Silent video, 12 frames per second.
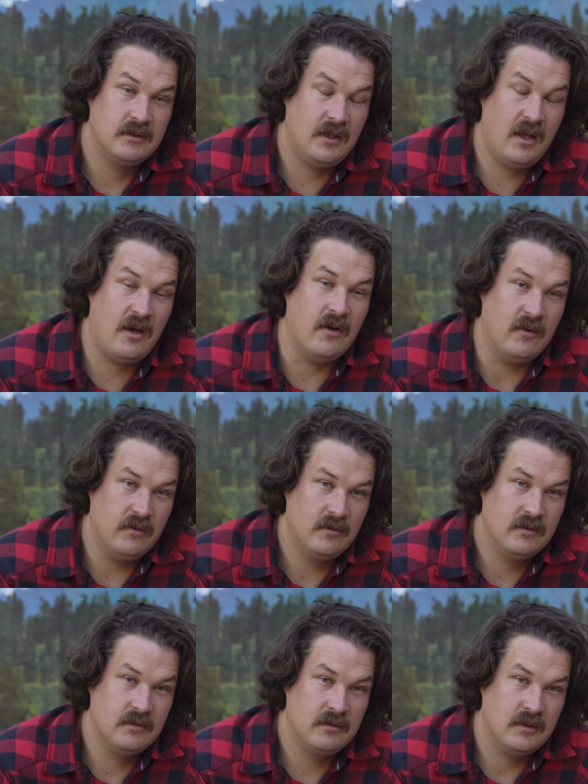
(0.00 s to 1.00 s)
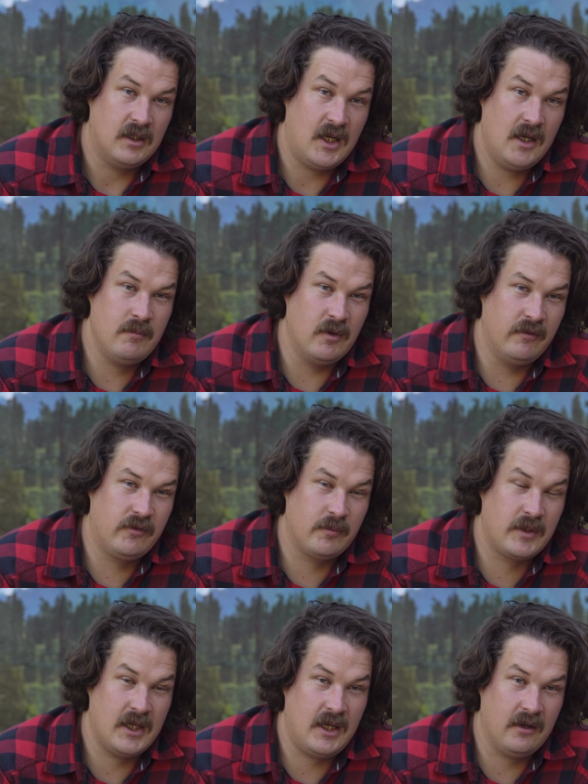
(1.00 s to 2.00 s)
No, I moved
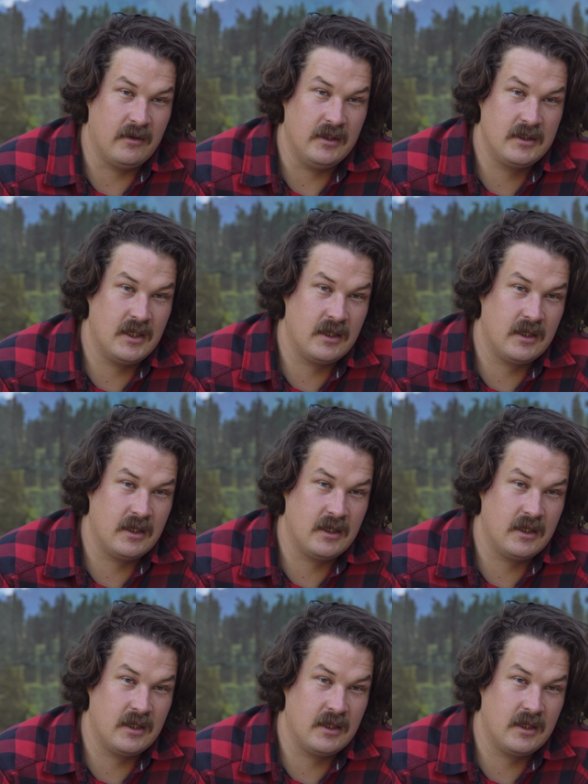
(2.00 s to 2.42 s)
from Calgary to